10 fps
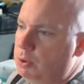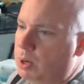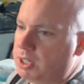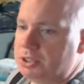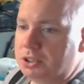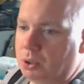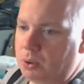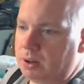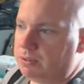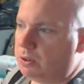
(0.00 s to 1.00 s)
you want to
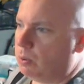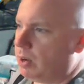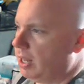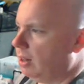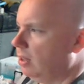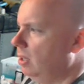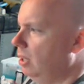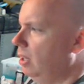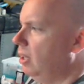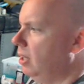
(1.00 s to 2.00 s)
store it for a while,
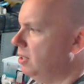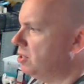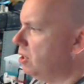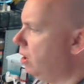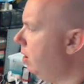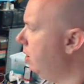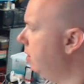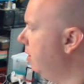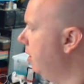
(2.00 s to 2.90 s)
is called